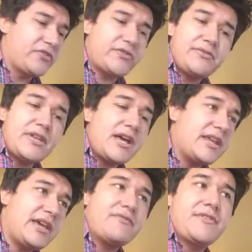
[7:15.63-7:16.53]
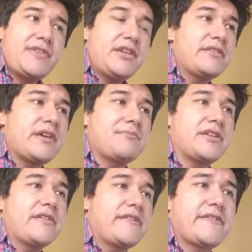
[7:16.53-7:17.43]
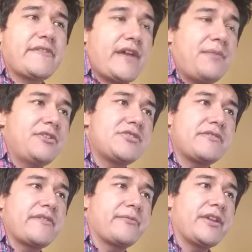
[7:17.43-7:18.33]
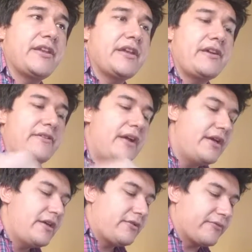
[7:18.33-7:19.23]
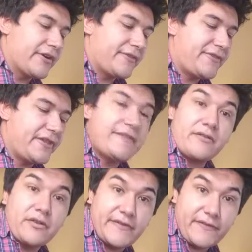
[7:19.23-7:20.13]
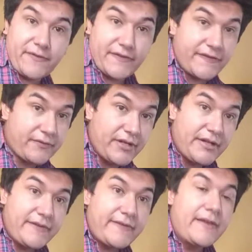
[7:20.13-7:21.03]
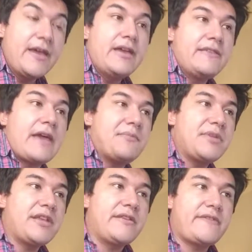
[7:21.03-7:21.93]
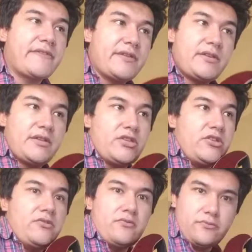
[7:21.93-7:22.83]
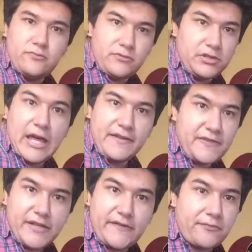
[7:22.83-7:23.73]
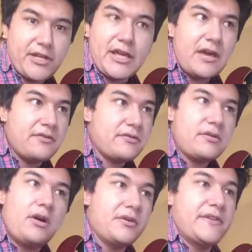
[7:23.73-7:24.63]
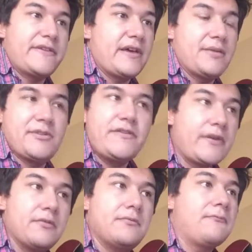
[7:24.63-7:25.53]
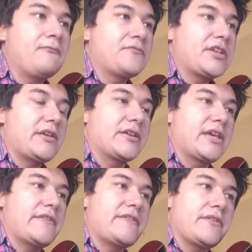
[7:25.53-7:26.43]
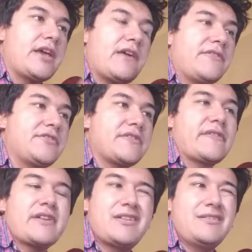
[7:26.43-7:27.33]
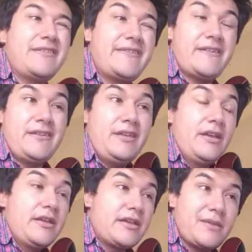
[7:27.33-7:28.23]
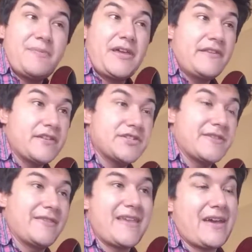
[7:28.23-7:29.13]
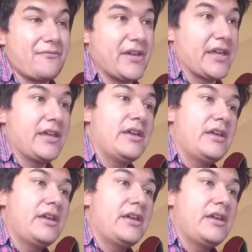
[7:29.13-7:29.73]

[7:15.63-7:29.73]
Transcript: Do not ever think that because tablature is written out where things are on different strings, that means you let things ring out all the time. You don't. Okay, so you have to just kind of listen and pay attention that way.